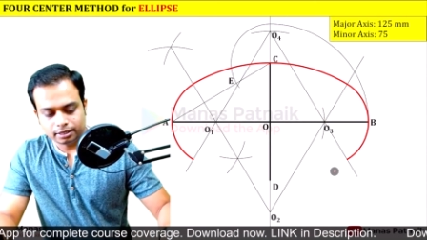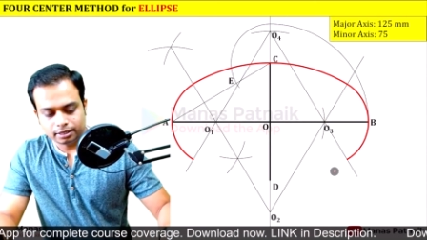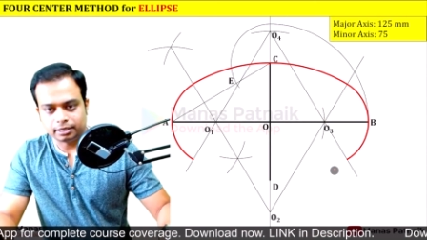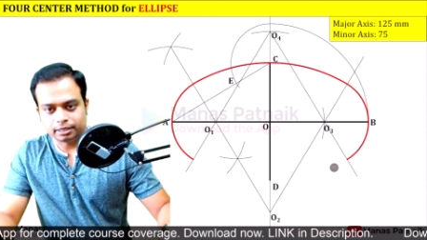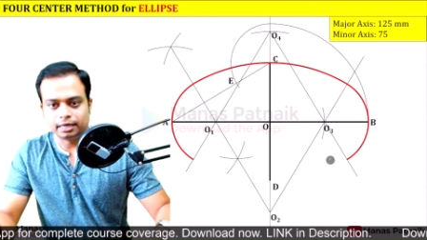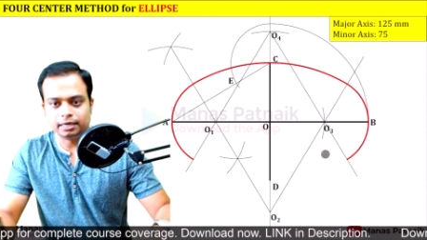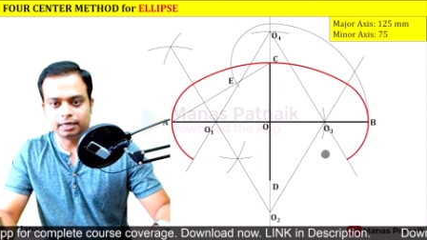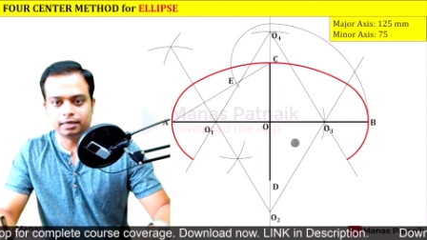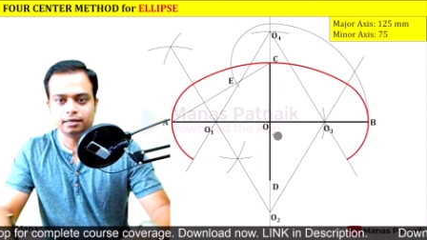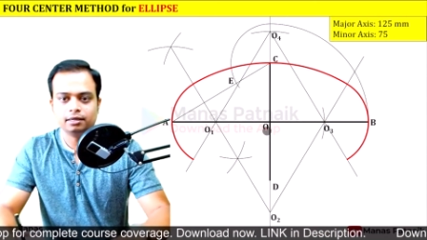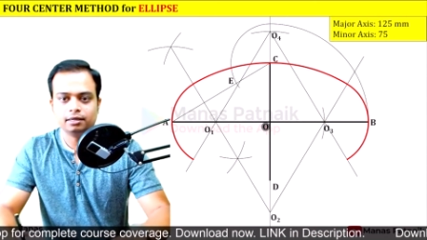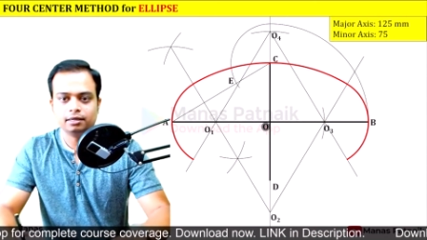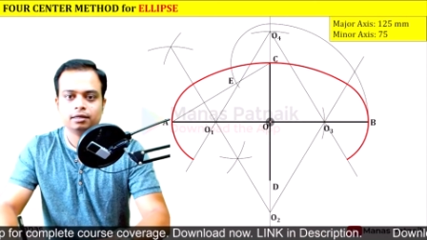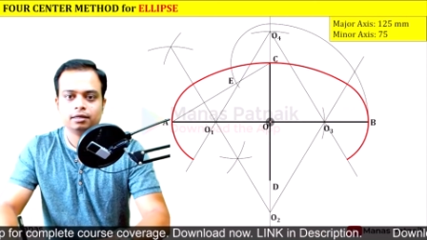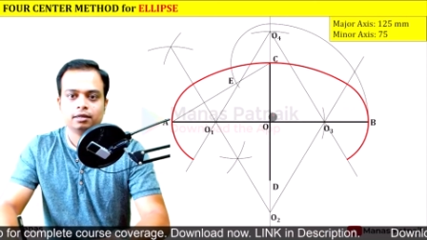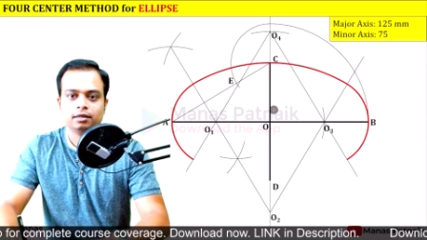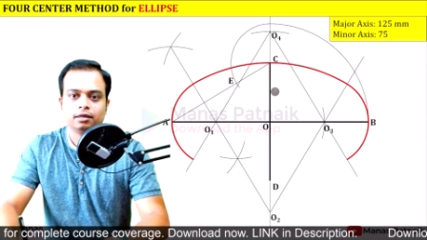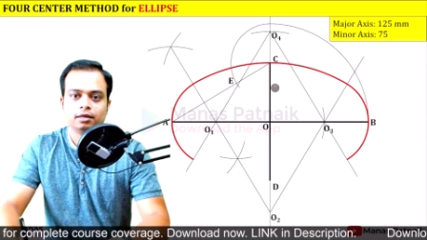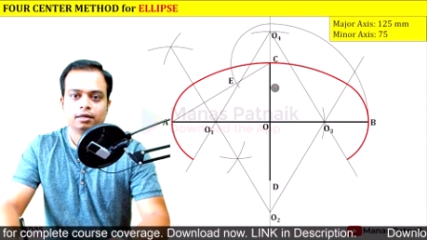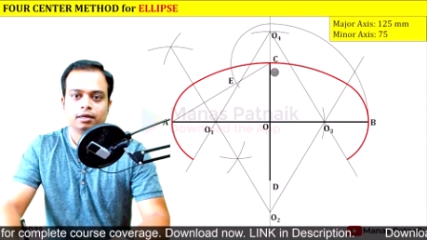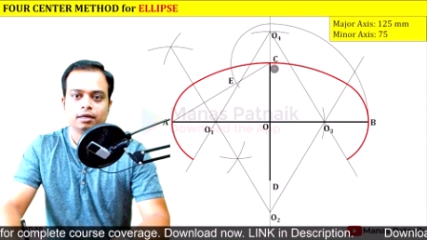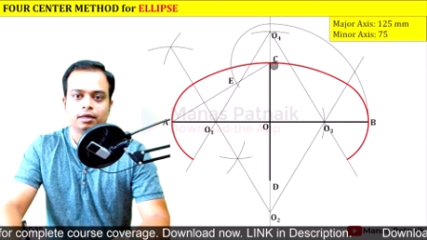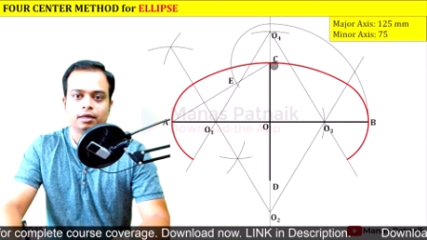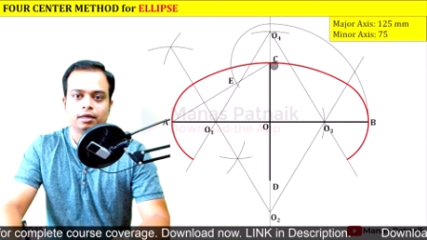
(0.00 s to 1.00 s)
Done.
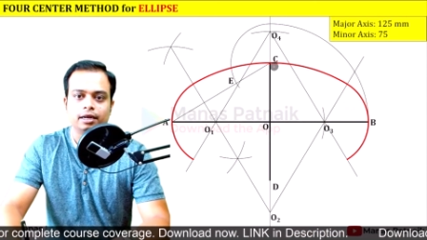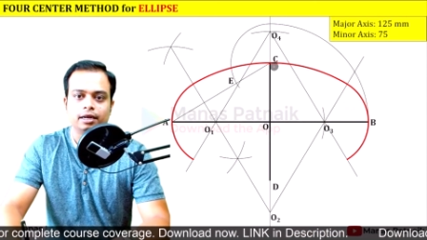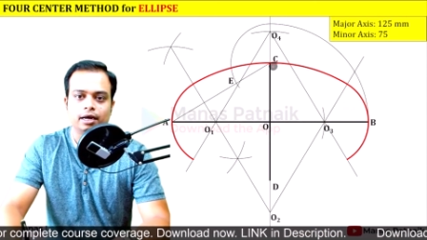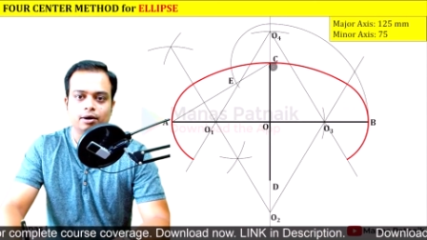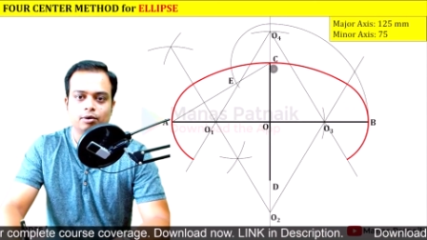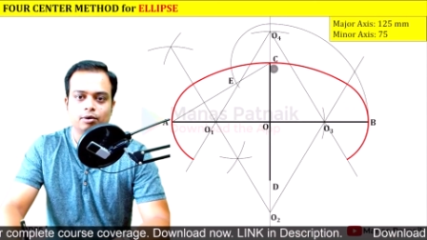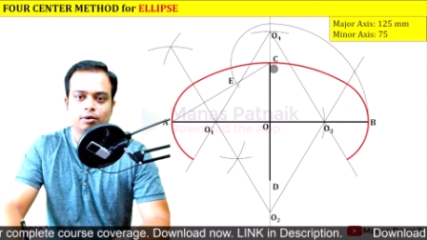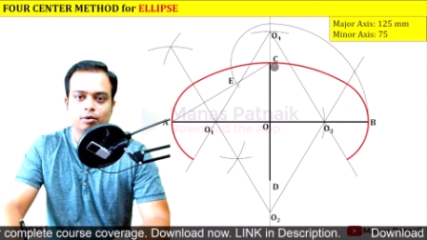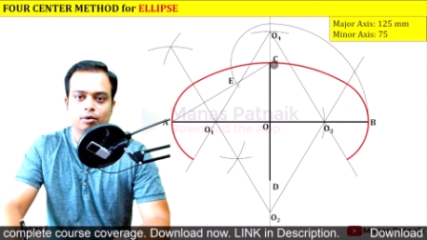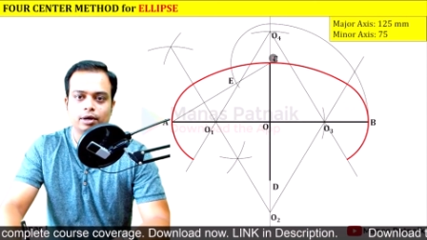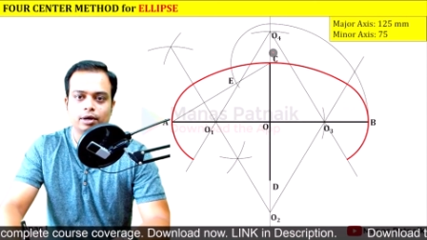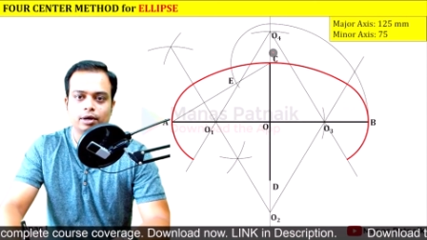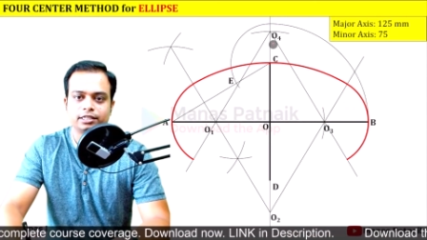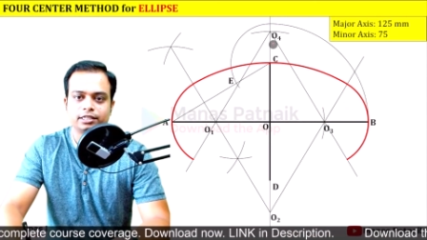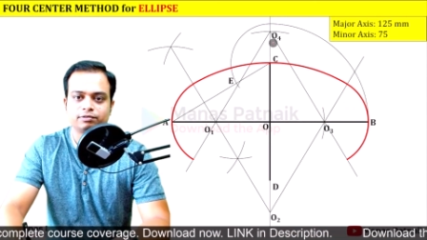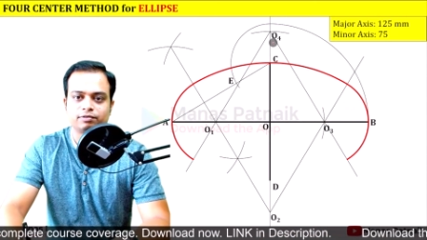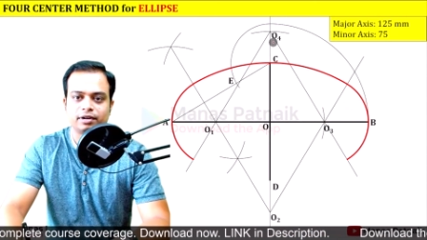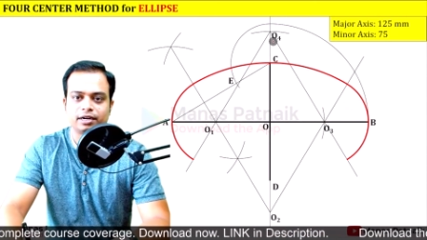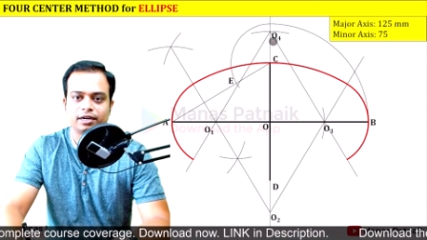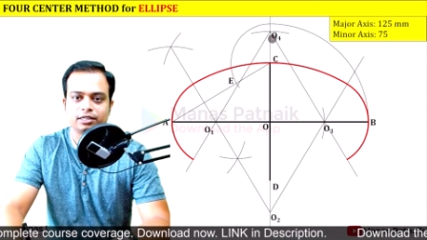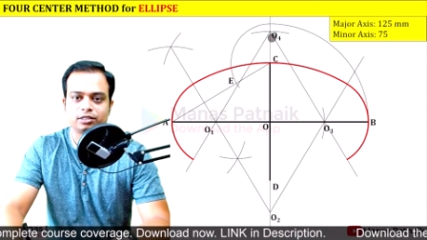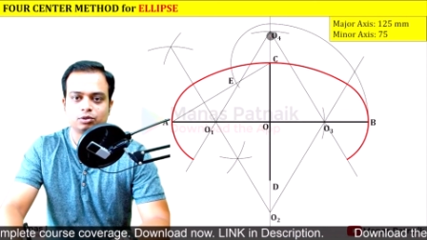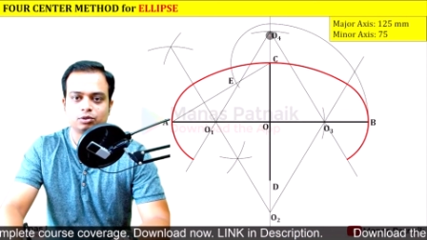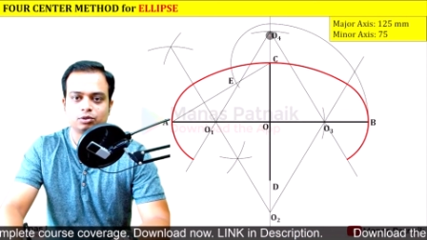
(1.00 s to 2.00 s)
Now, as
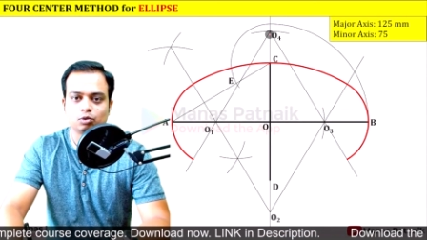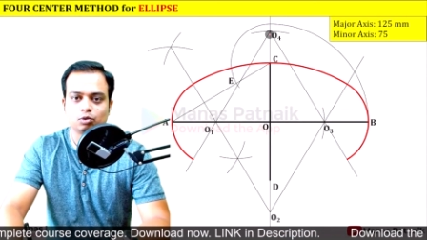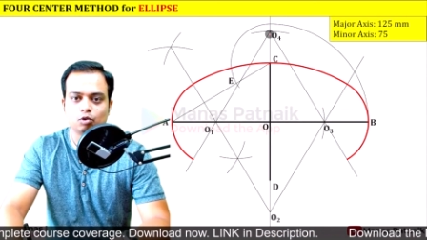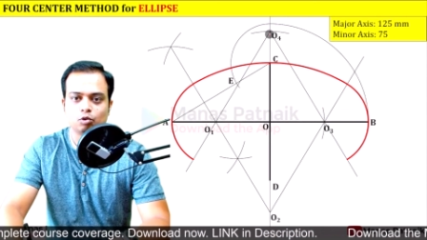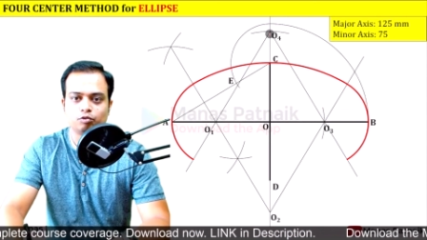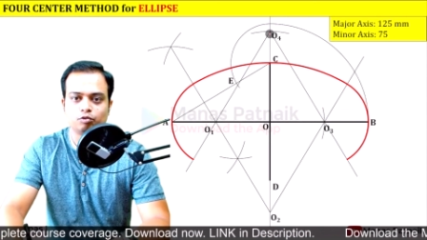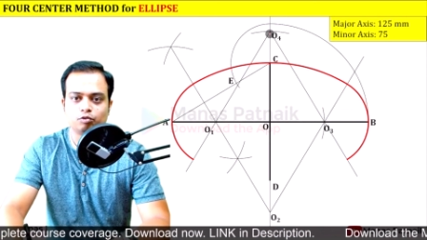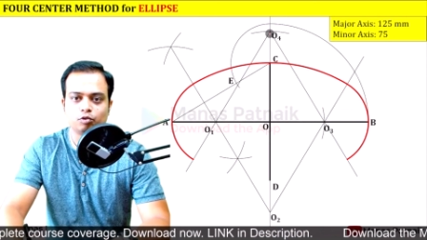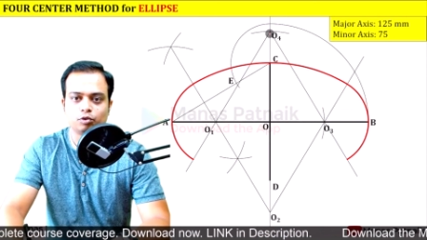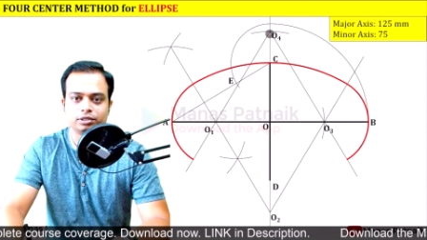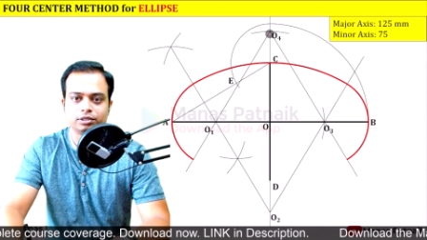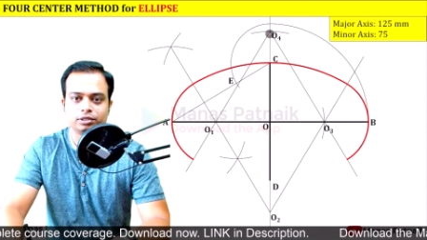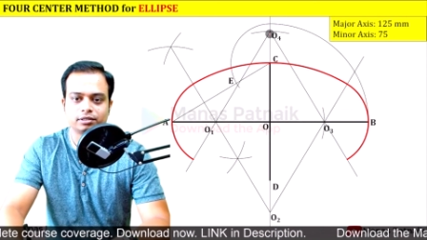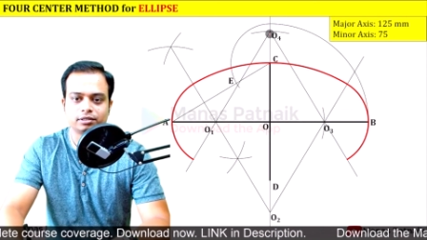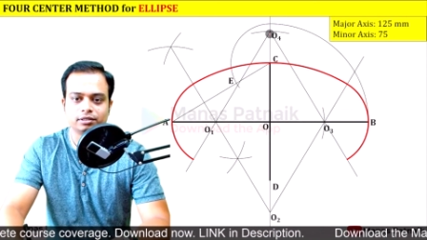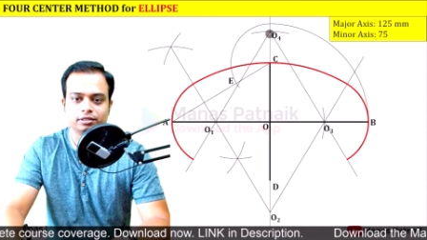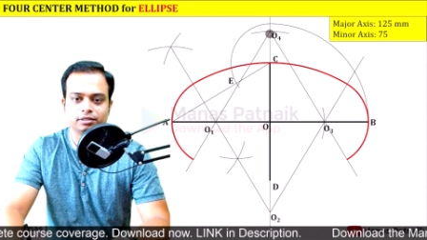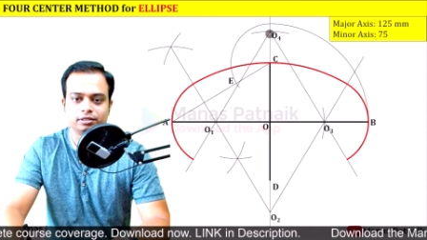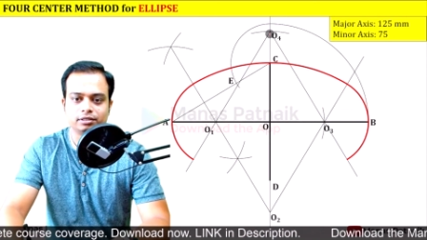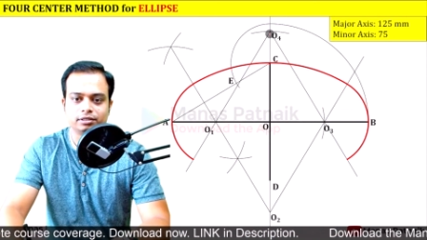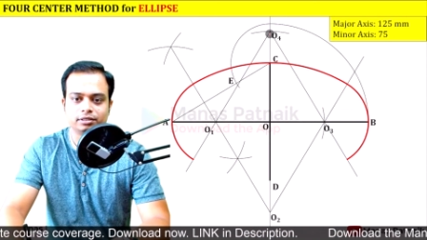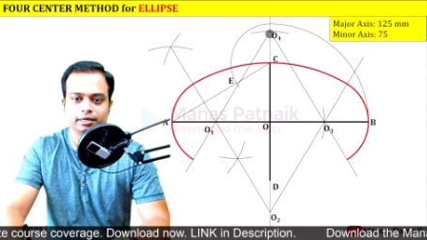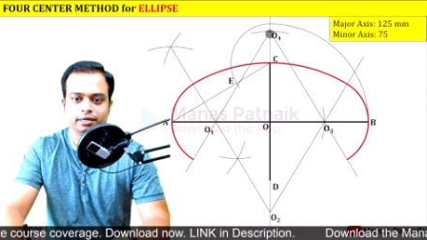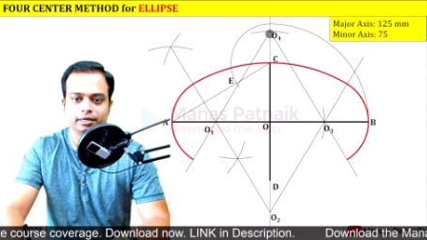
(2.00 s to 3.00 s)
far as O4 is
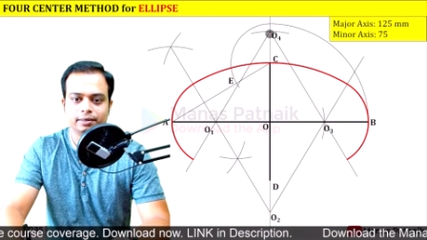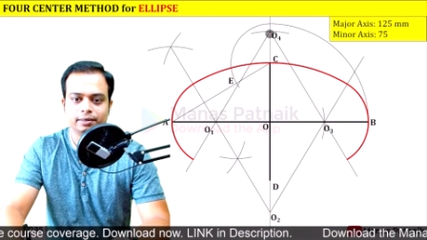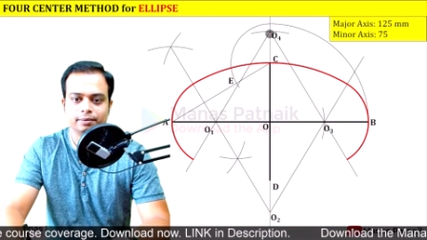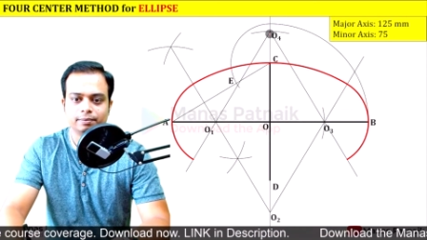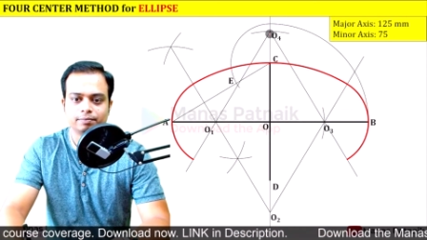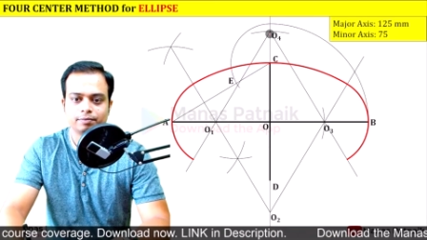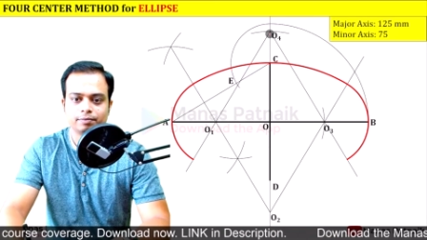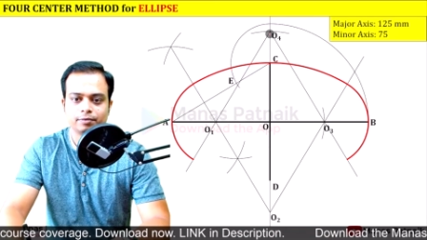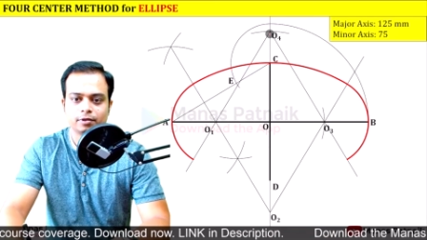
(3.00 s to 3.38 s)
concerned,